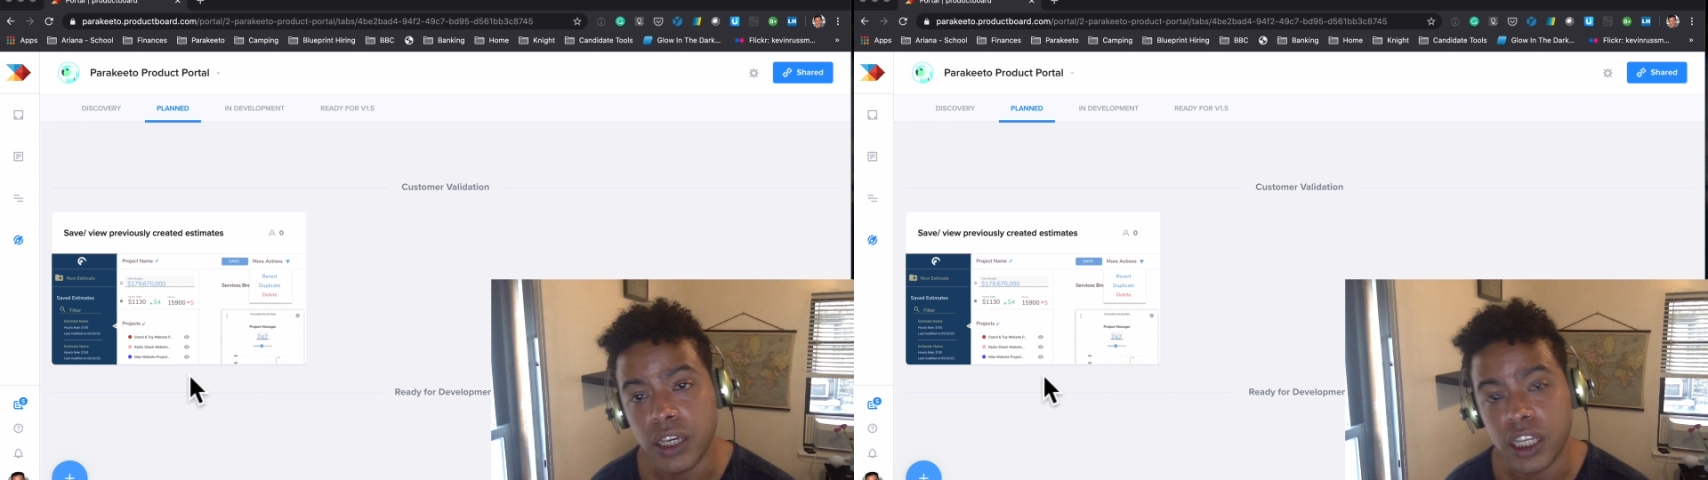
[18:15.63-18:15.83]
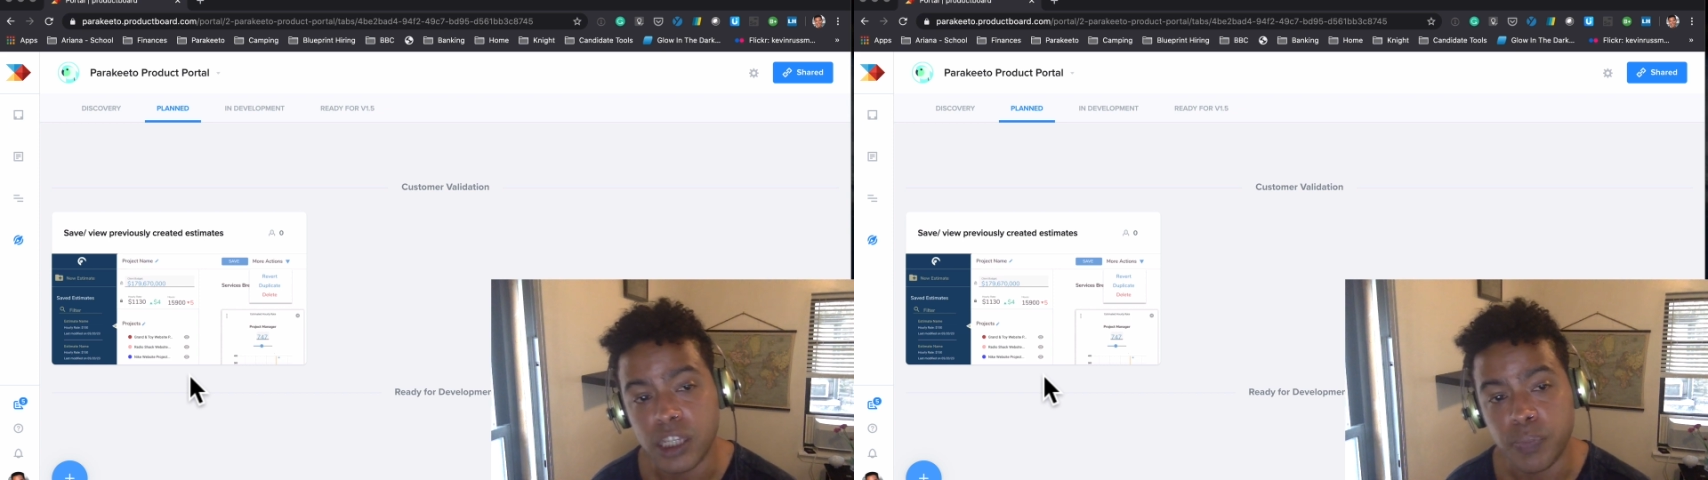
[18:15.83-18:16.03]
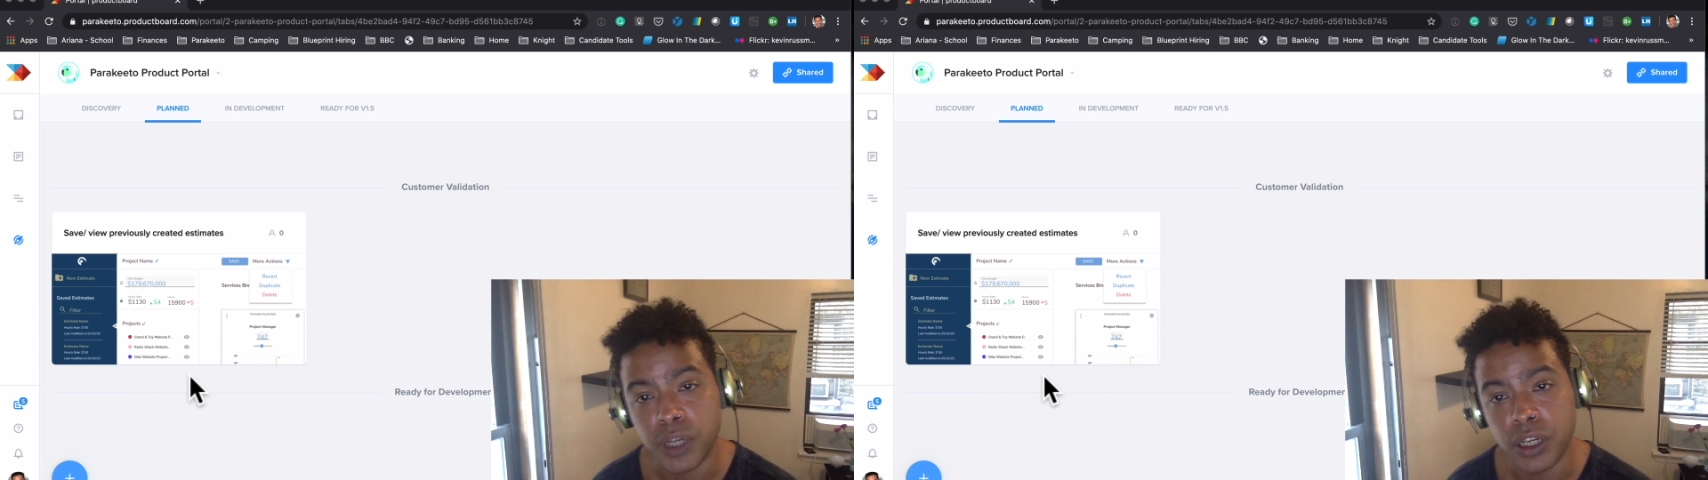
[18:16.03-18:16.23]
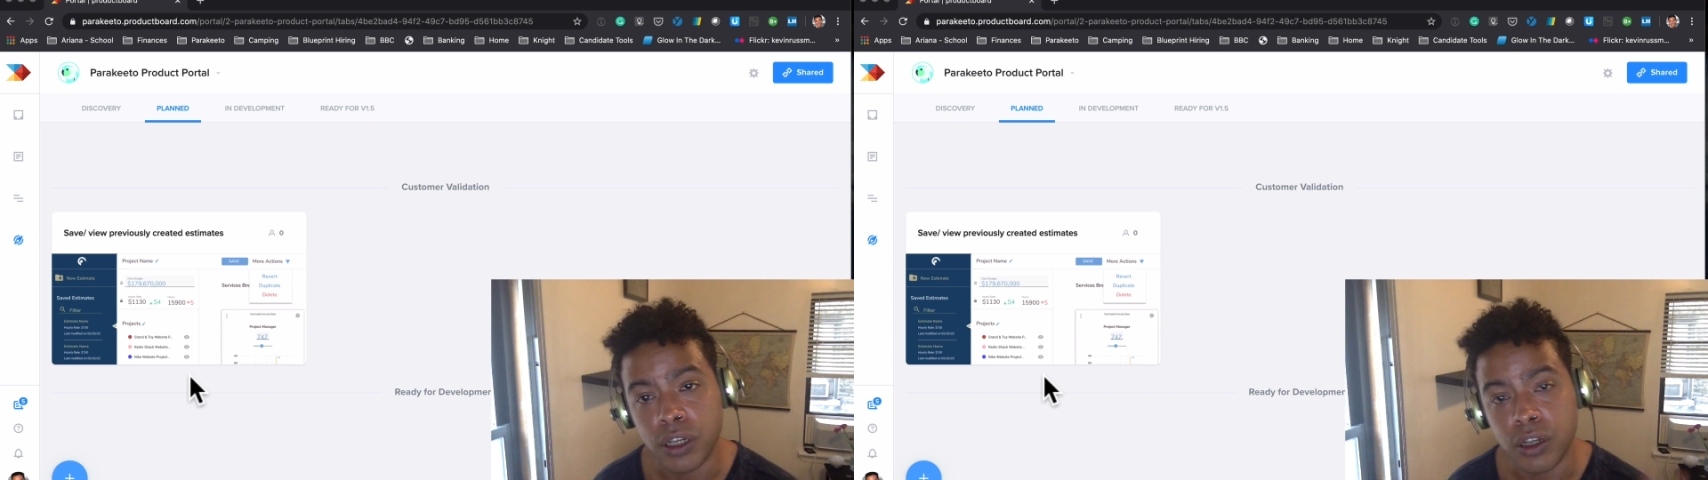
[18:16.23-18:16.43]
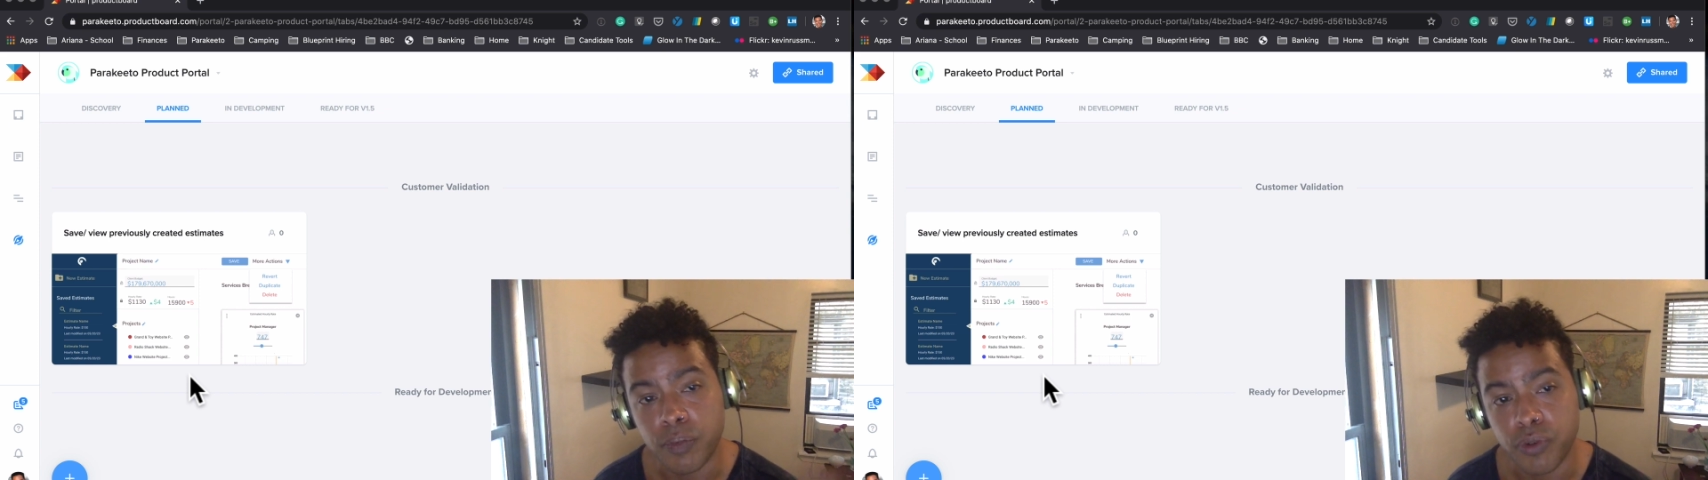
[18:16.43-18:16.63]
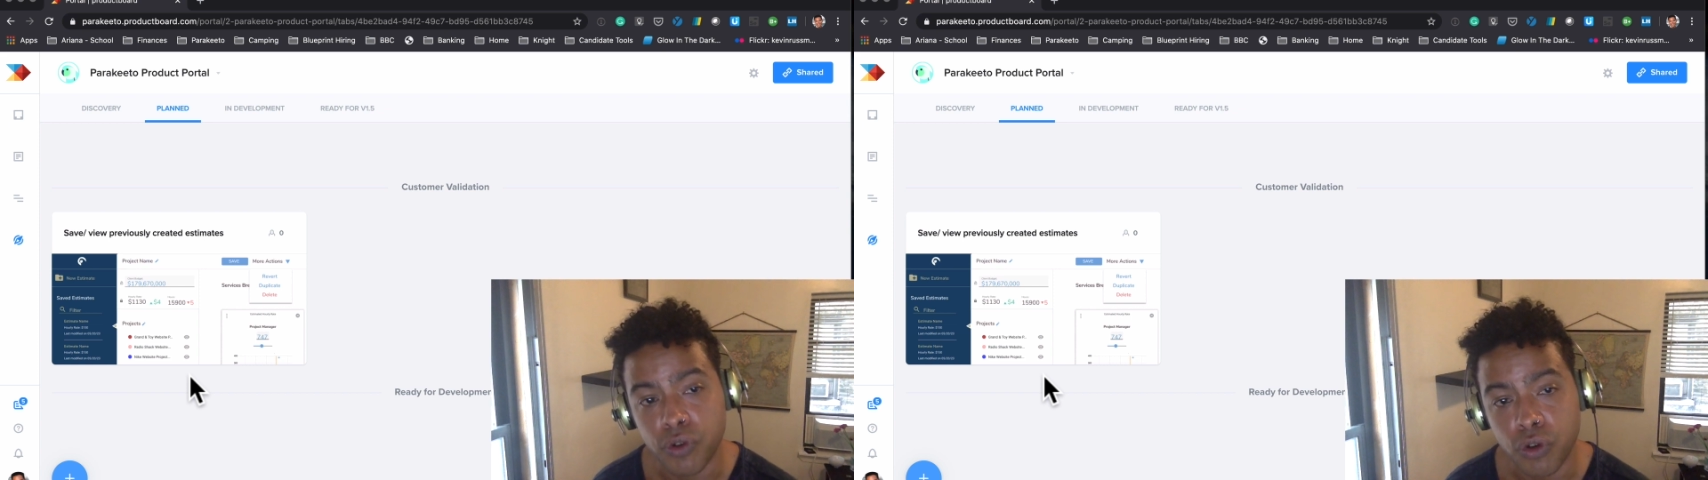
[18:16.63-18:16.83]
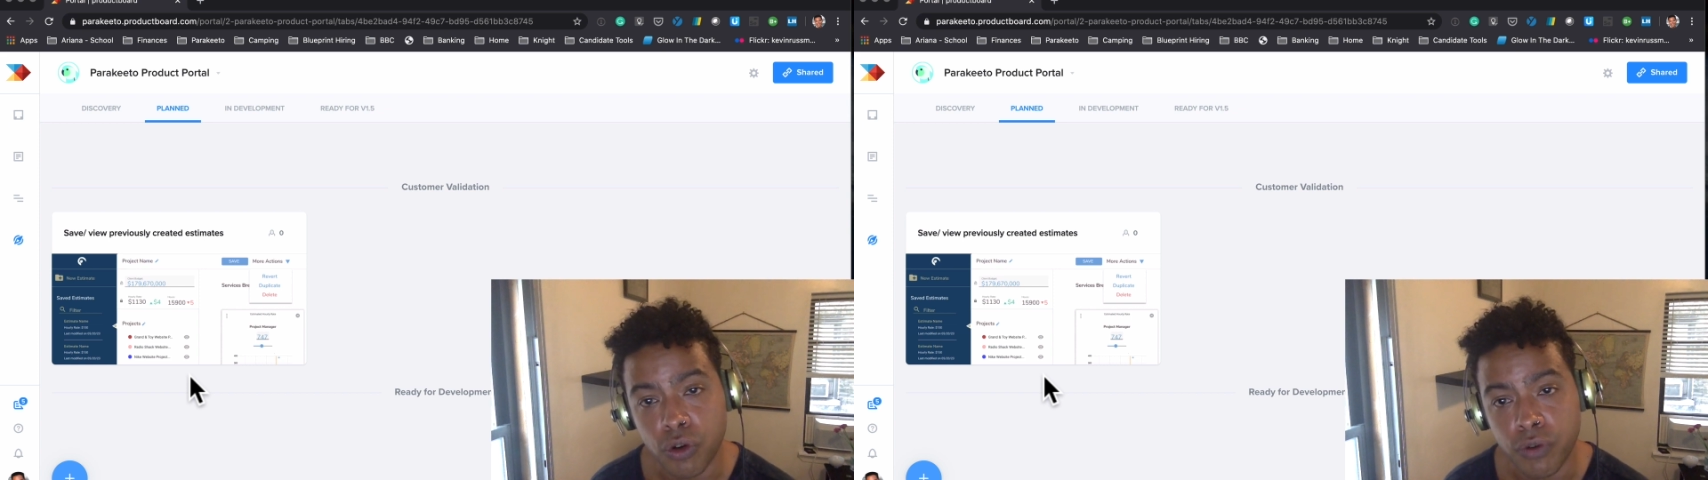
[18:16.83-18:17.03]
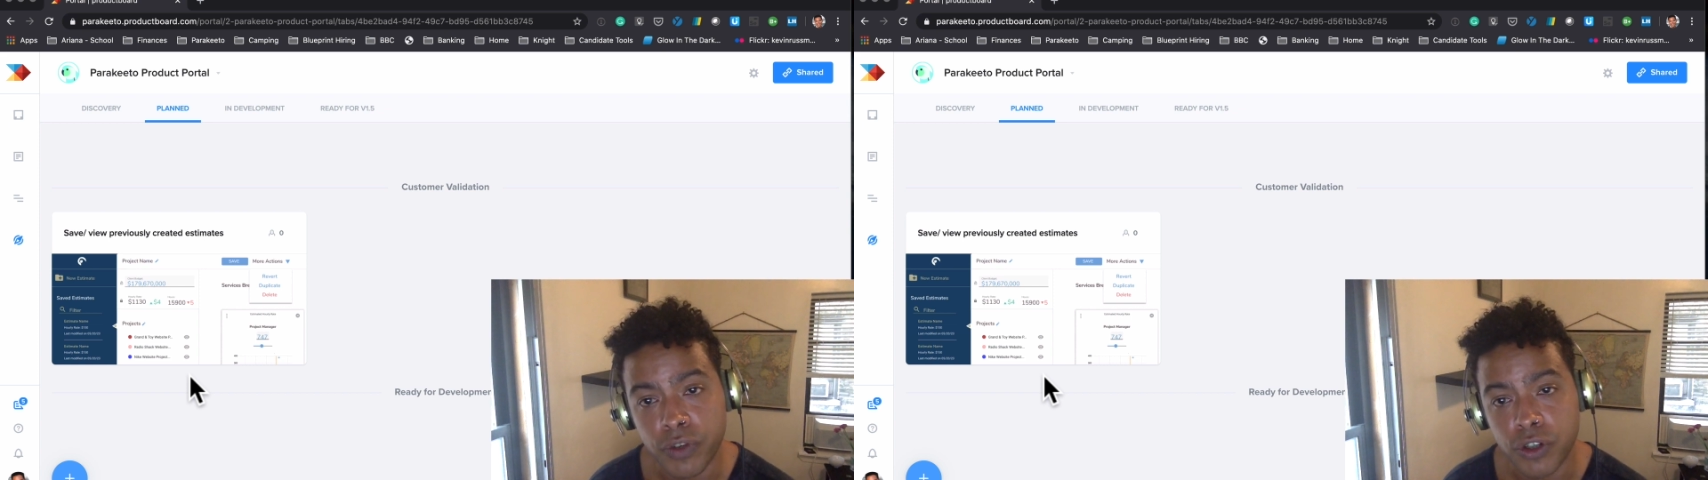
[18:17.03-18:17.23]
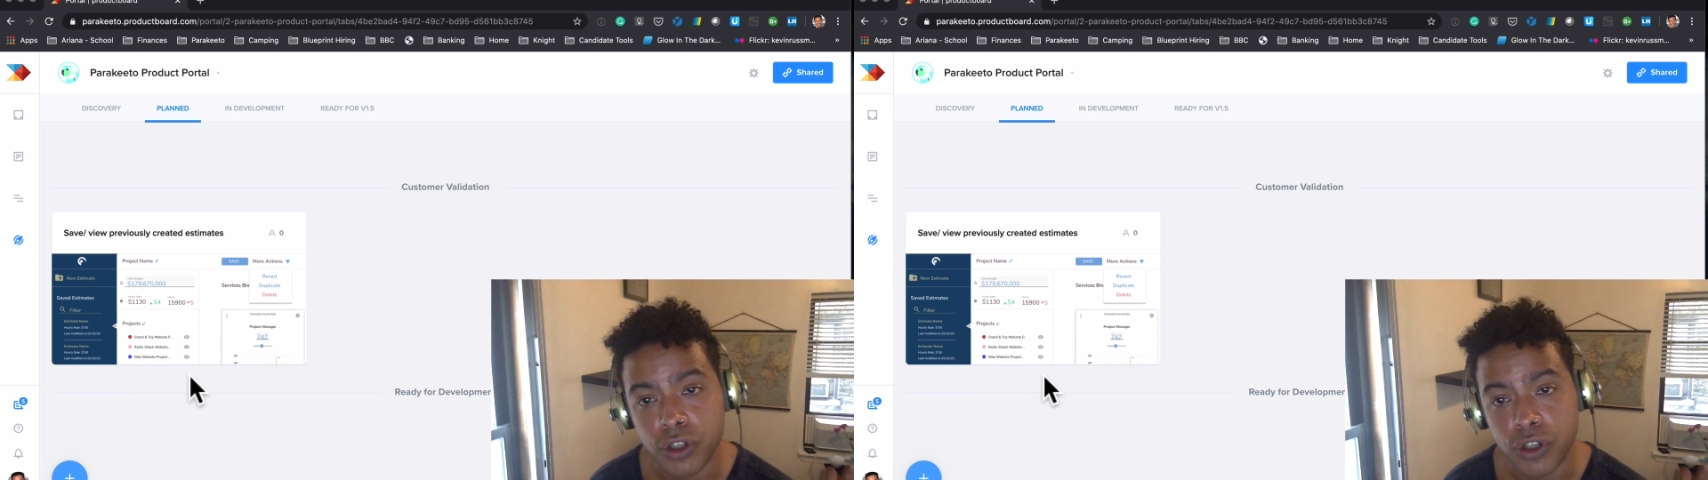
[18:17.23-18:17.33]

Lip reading: It's been approved